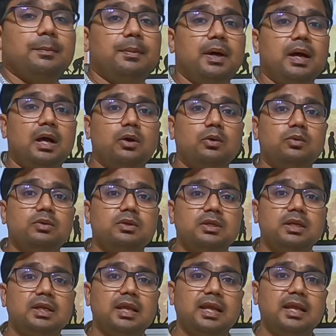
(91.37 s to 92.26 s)
about
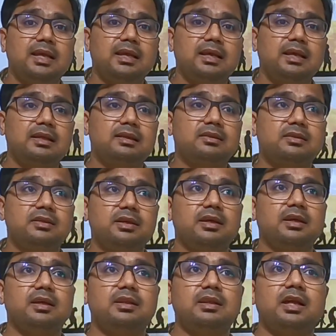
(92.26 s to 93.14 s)
a
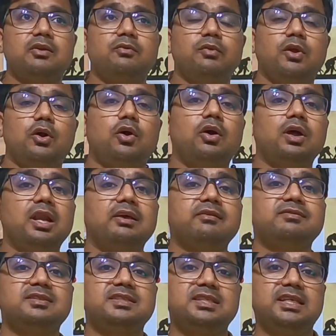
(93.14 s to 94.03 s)
thing that we all
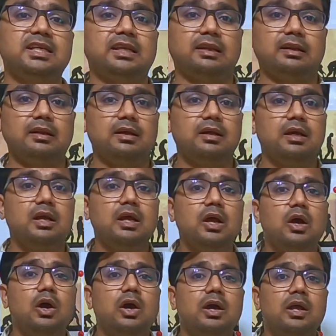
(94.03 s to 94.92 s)
have seen.
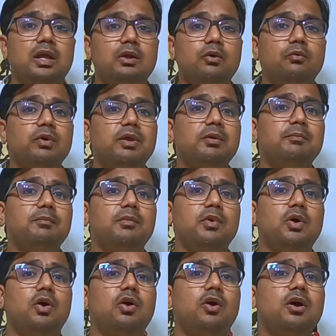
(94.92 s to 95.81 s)
We
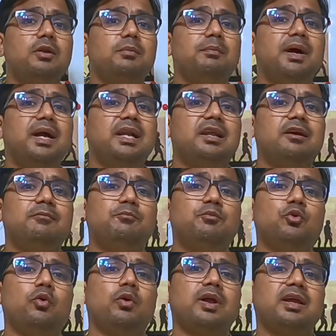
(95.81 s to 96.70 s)
all might
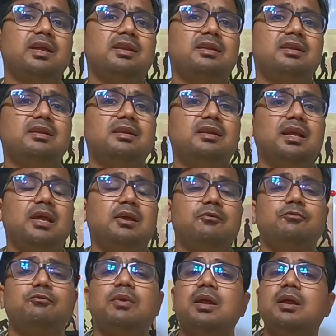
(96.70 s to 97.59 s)
have broken
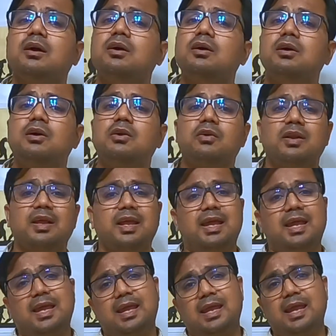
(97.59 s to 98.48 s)
a finger or
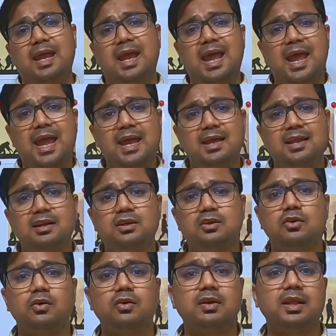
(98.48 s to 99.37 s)
a
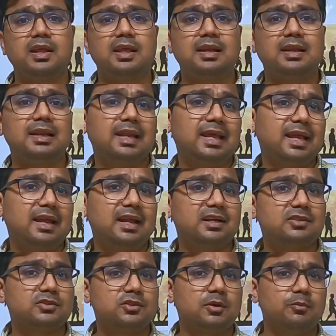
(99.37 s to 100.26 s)
hand or a
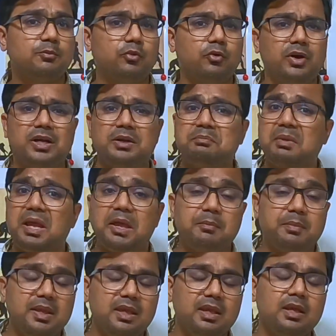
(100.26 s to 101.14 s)
leg at some point,
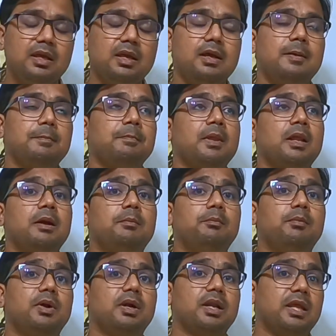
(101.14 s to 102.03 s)
maybe.
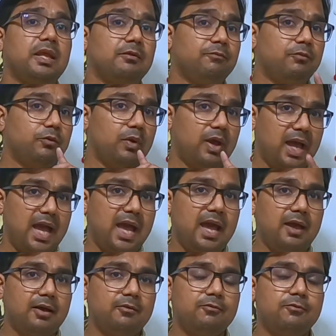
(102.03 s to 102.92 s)
But if you
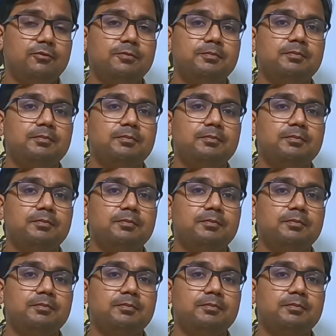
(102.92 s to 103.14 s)
have,